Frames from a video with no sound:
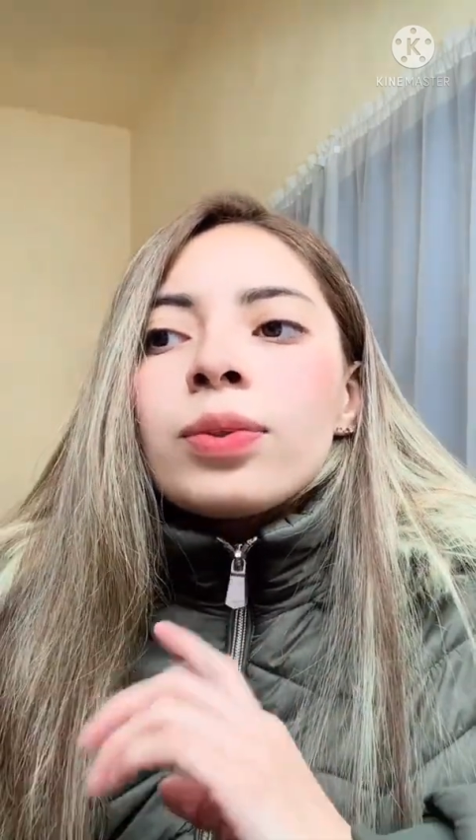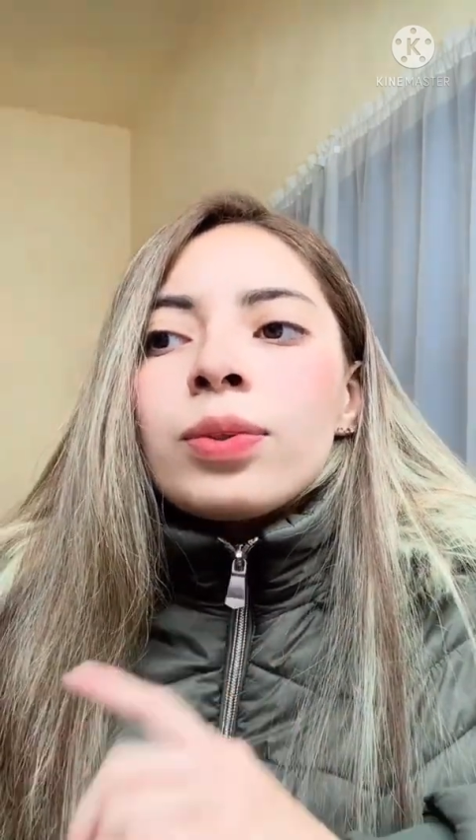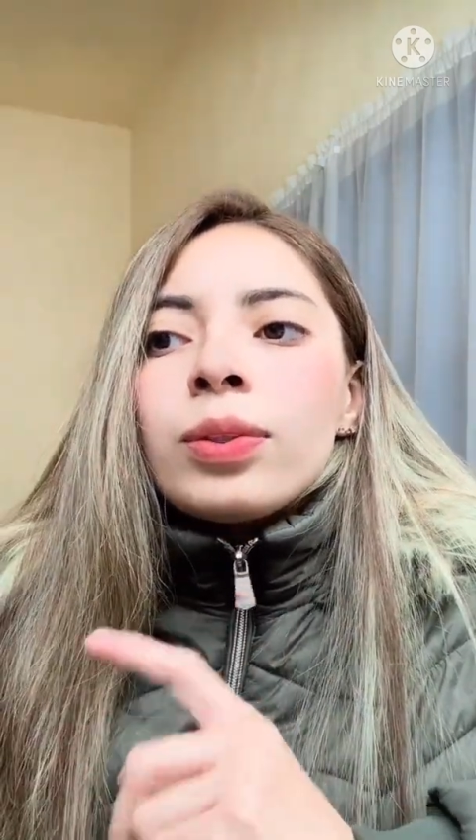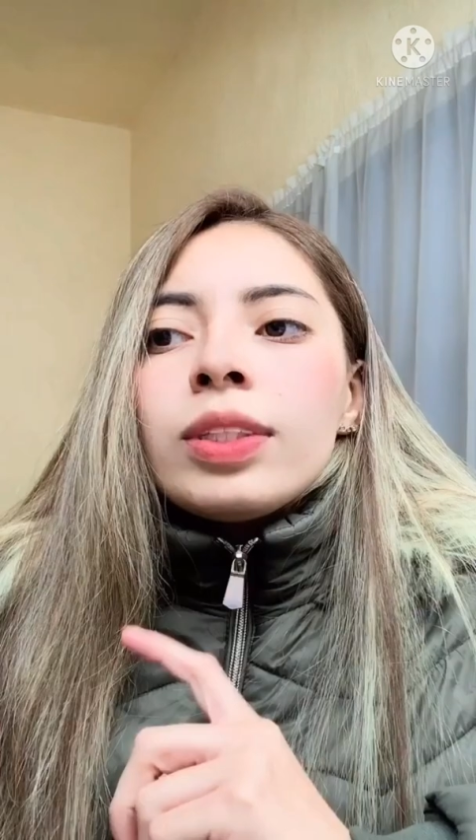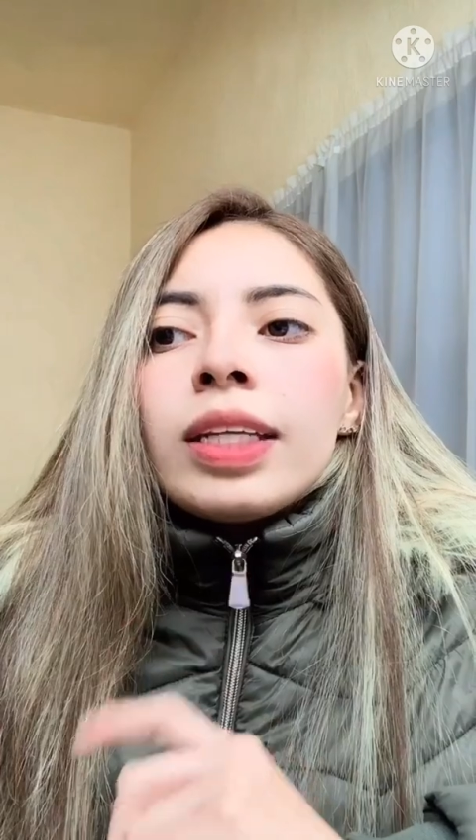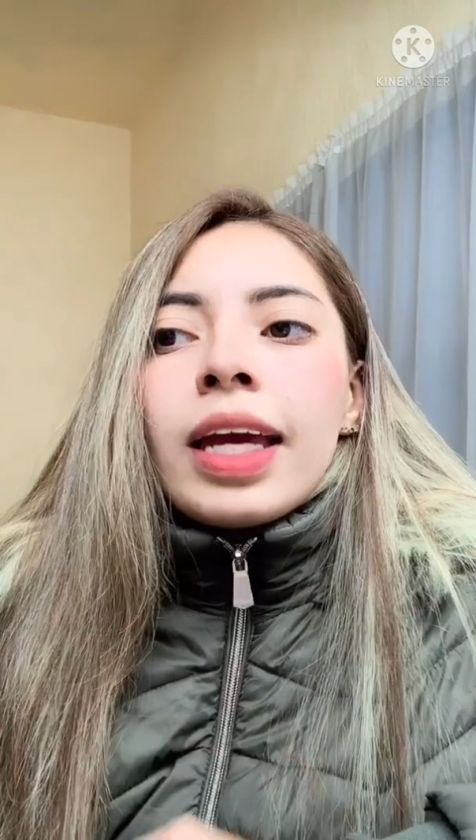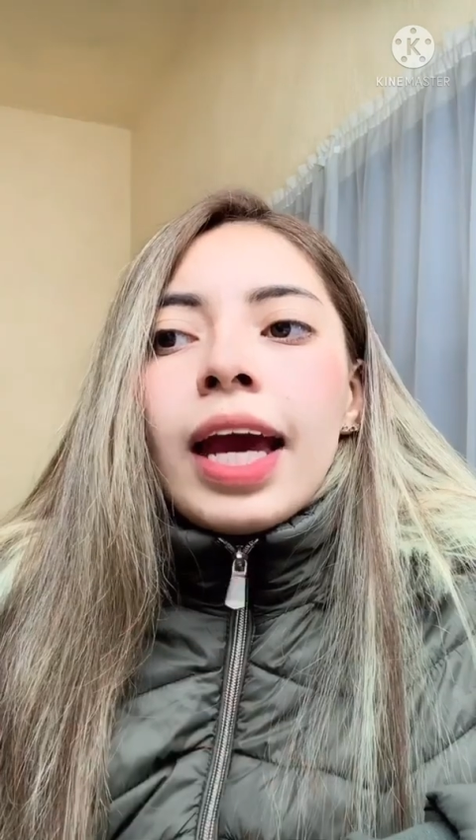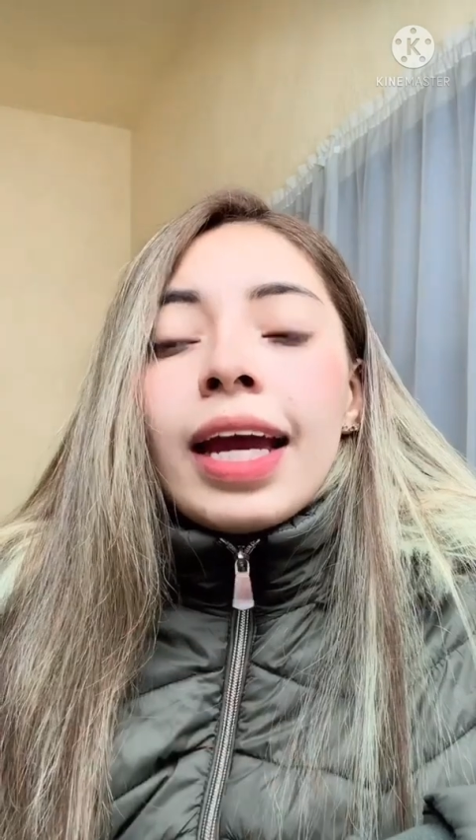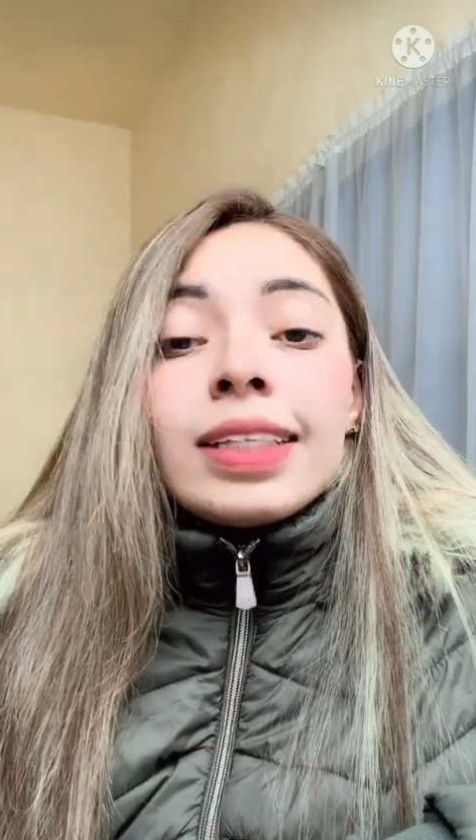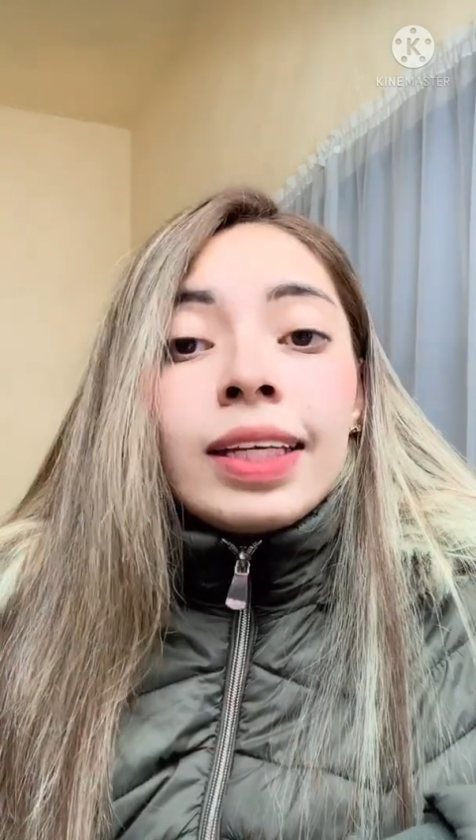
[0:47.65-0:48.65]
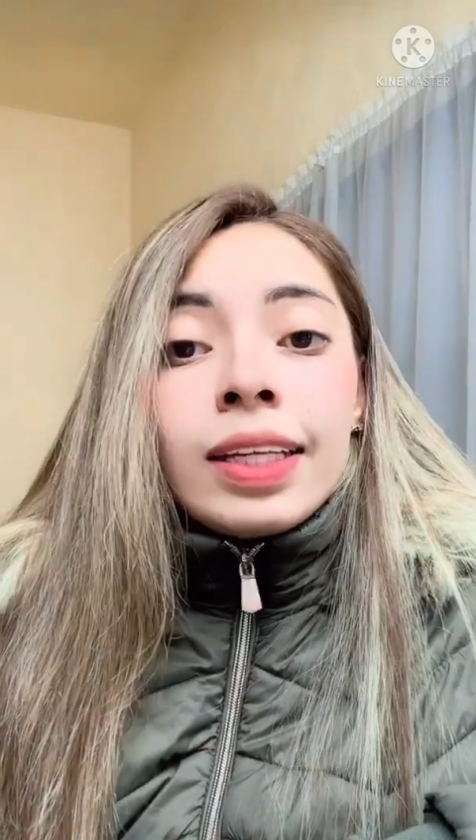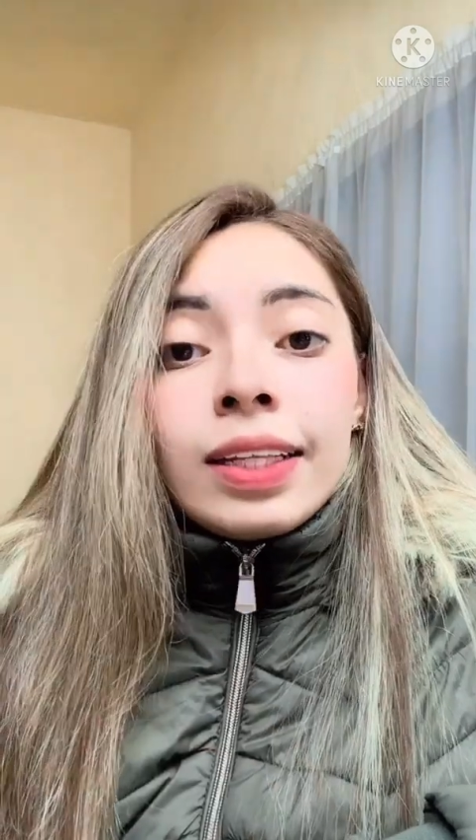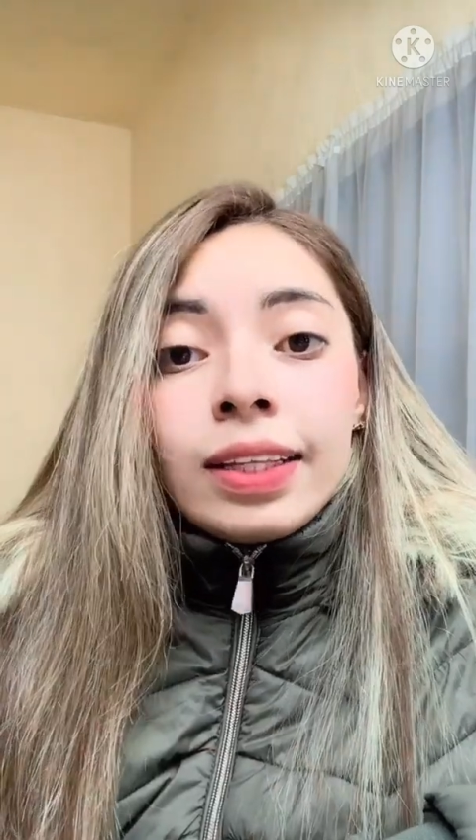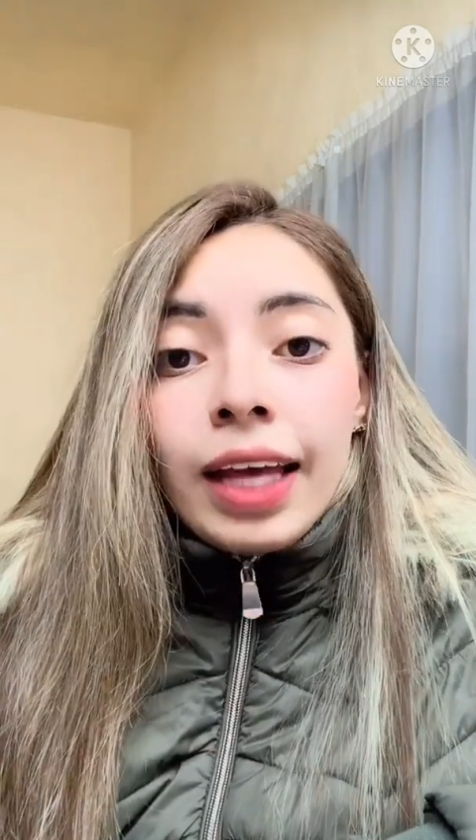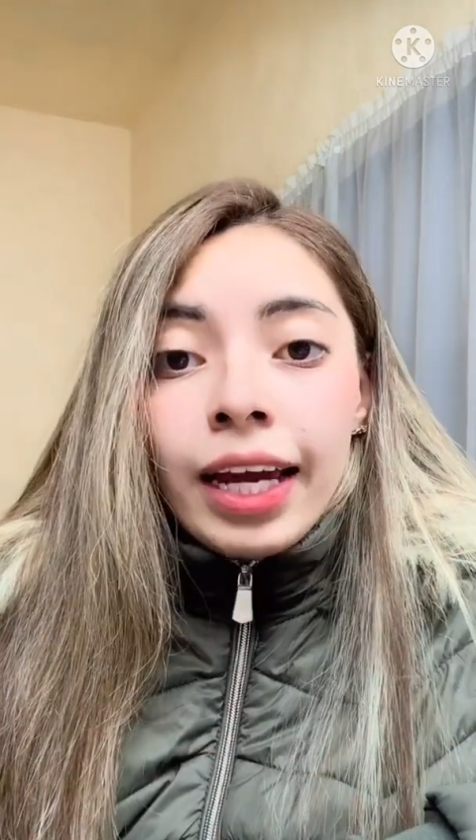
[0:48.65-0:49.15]
tooth decay
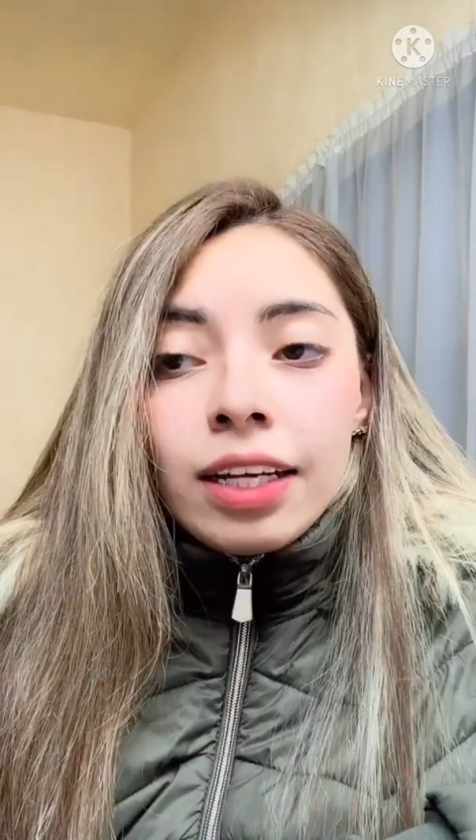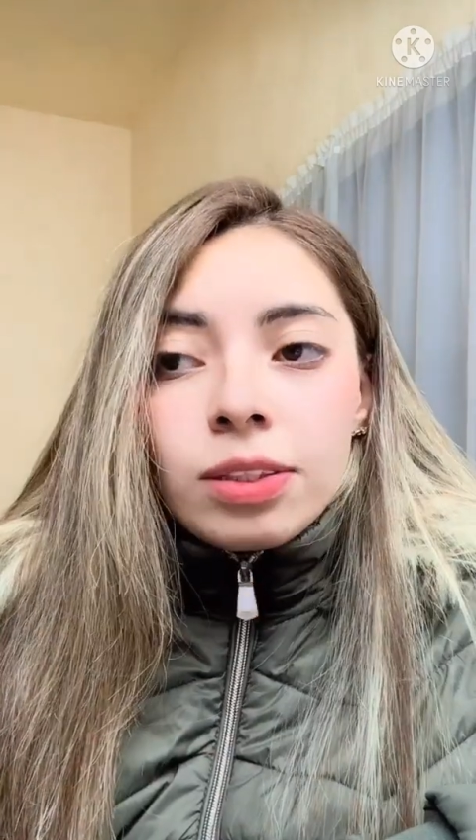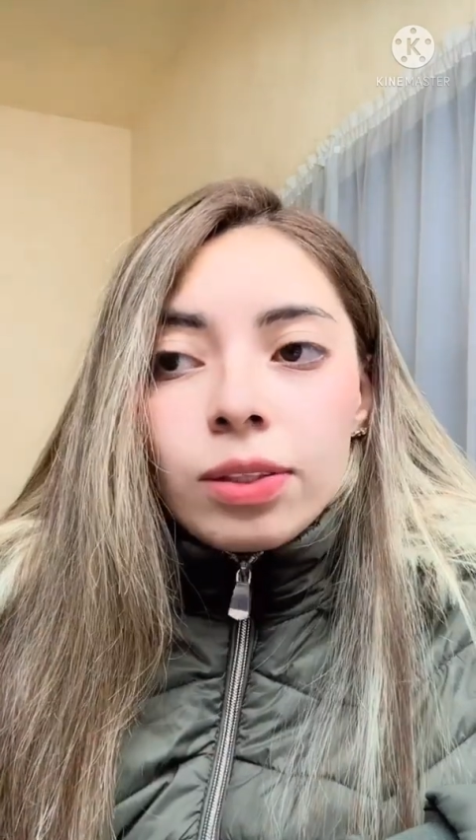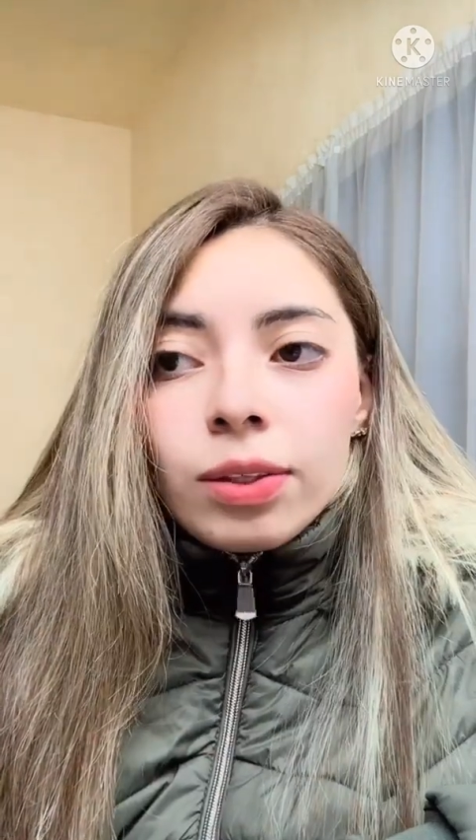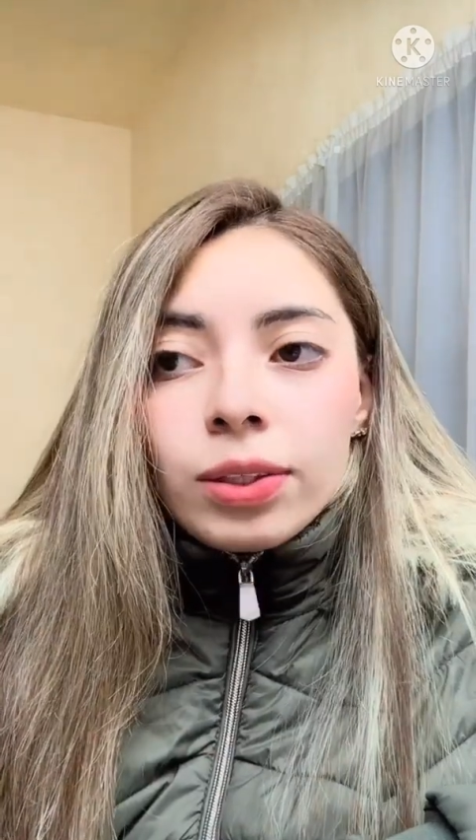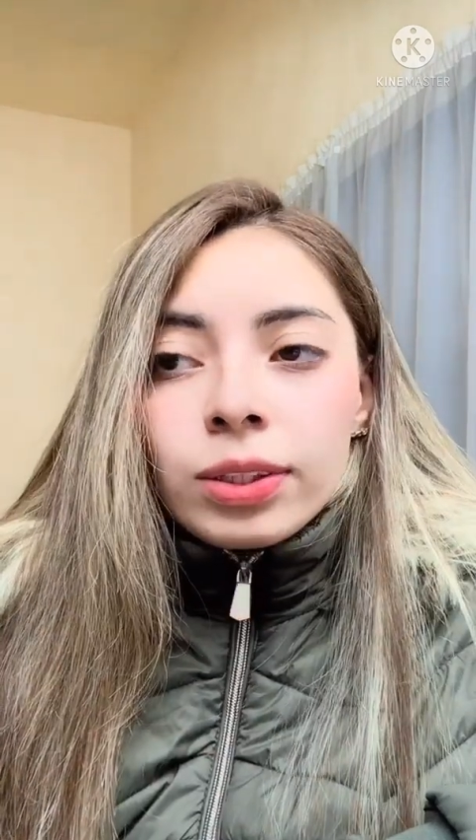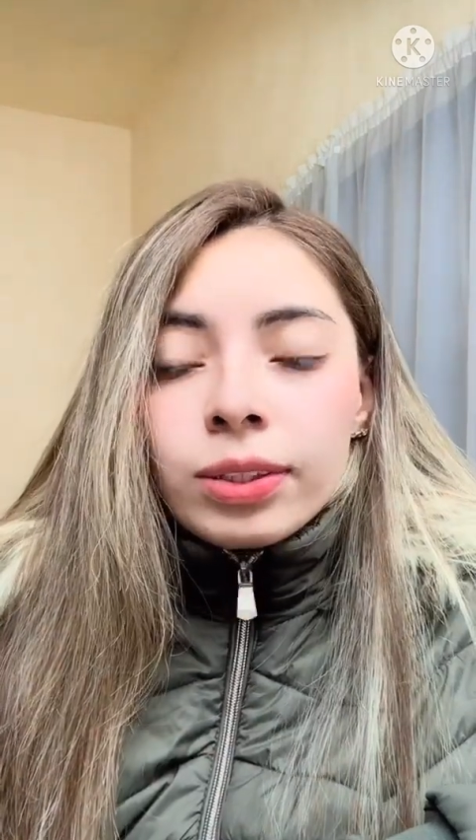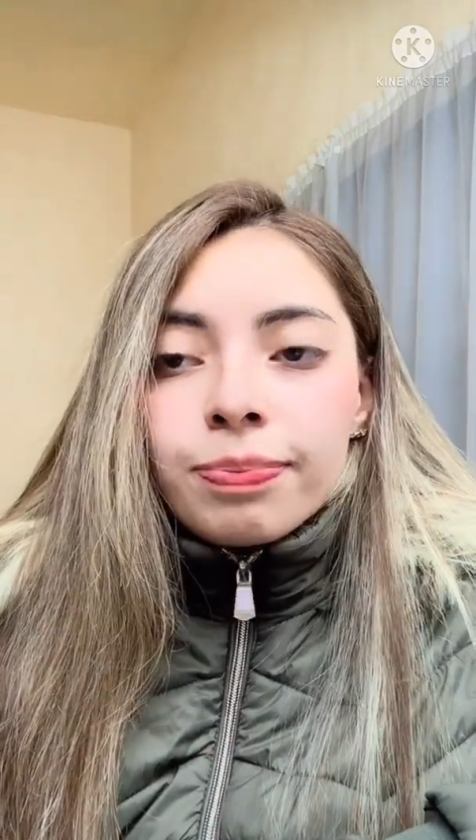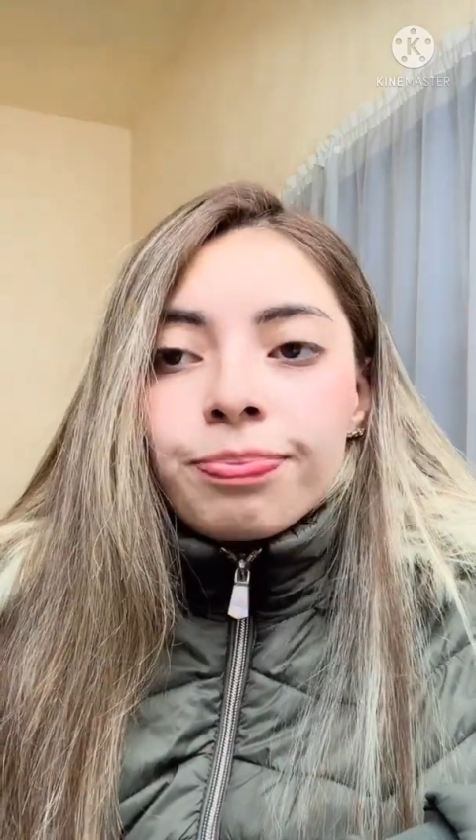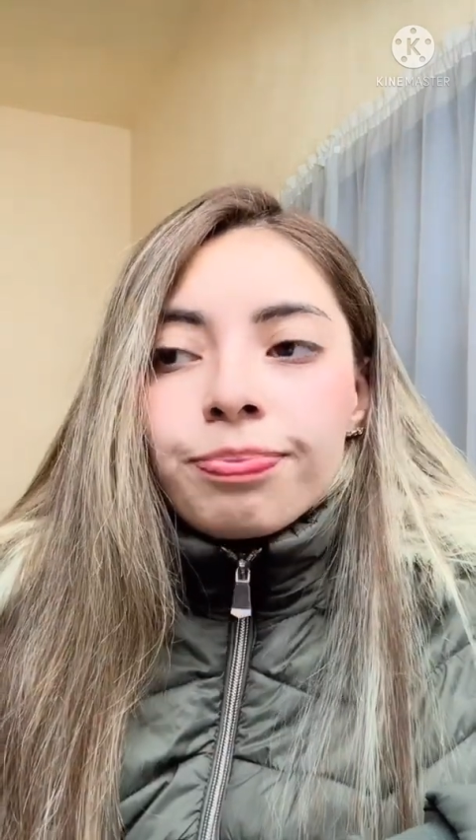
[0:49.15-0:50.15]
in dinosaurs.